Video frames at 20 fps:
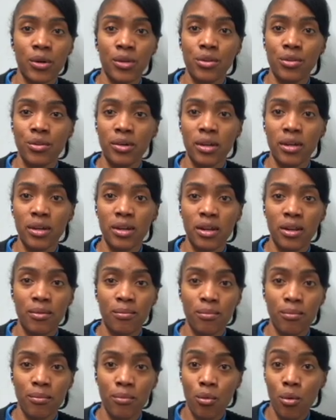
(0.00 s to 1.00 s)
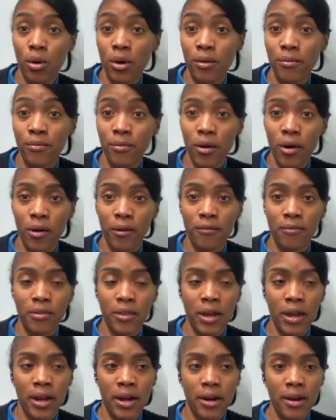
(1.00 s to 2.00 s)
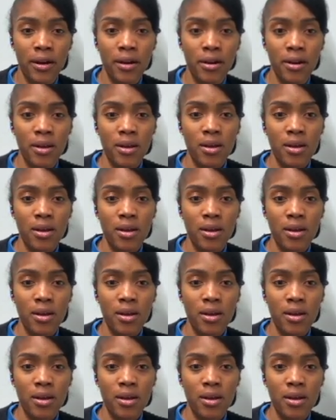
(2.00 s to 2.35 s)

you can get more involved there.